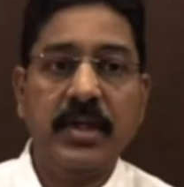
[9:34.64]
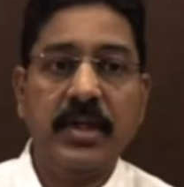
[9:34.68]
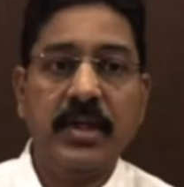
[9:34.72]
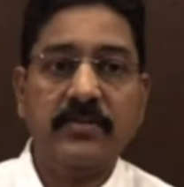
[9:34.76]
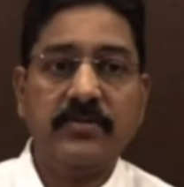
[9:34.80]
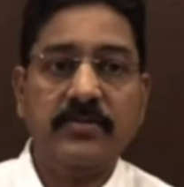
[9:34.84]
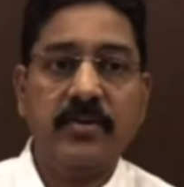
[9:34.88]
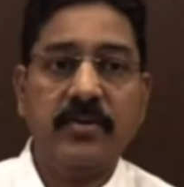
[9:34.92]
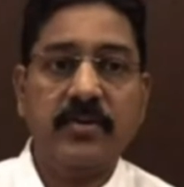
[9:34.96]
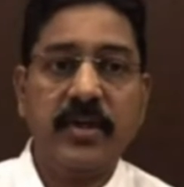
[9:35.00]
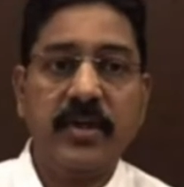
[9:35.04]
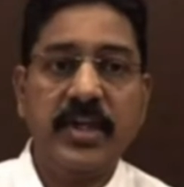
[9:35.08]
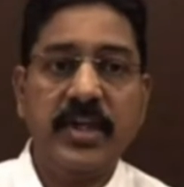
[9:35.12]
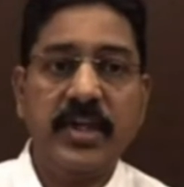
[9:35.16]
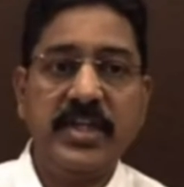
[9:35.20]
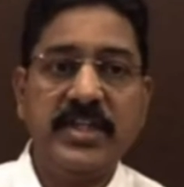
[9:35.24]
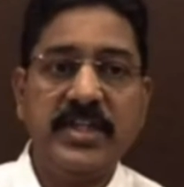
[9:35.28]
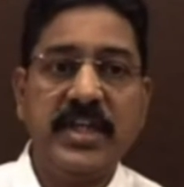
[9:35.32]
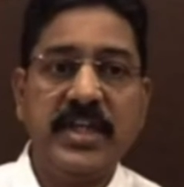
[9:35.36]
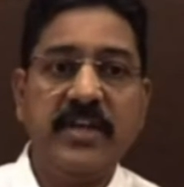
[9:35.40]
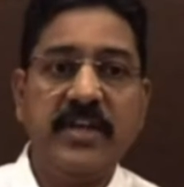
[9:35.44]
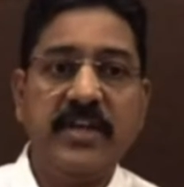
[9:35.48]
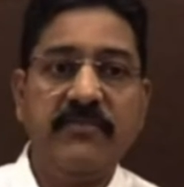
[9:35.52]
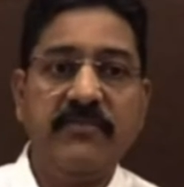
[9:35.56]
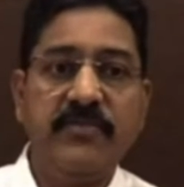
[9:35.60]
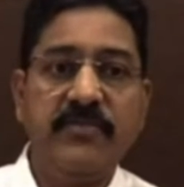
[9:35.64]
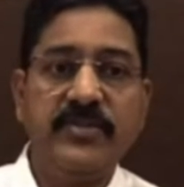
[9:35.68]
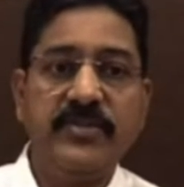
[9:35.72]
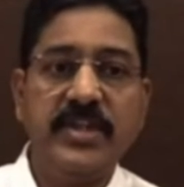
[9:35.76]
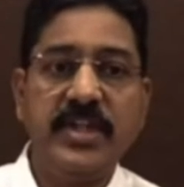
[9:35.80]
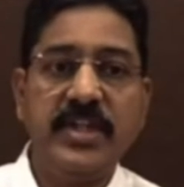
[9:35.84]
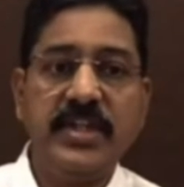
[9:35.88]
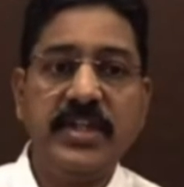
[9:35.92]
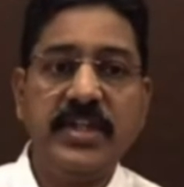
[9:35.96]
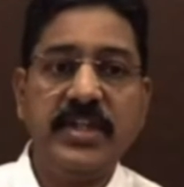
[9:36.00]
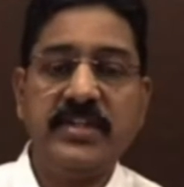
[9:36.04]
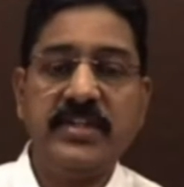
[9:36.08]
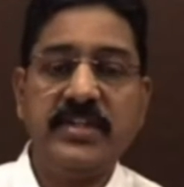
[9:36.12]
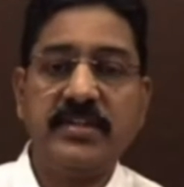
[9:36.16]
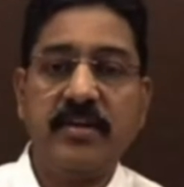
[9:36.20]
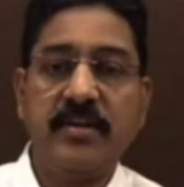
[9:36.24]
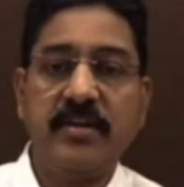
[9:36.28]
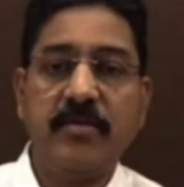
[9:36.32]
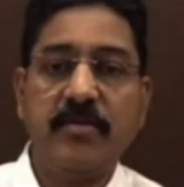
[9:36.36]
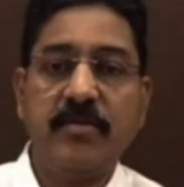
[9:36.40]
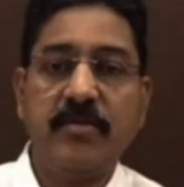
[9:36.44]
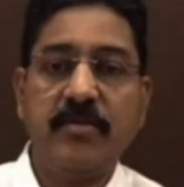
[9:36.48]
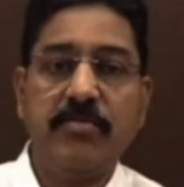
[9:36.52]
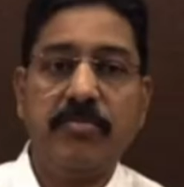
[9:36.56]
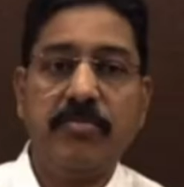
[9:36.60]
So initially, if you see this,
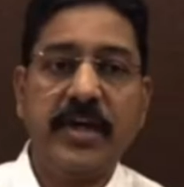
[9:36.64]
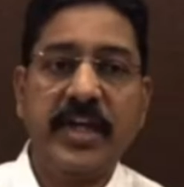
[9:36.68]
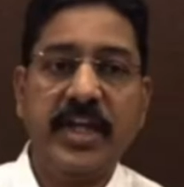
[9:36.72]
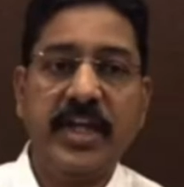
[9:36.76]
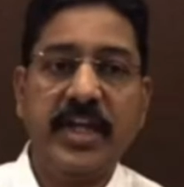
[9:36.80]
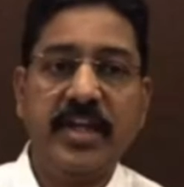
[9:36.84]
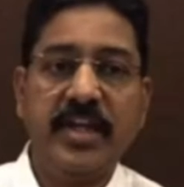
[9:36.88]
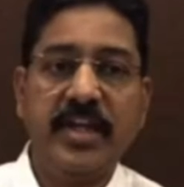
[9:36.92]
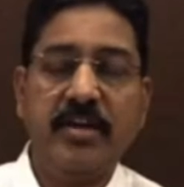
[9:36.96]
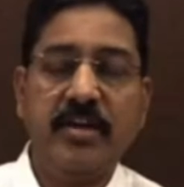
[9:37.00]
again,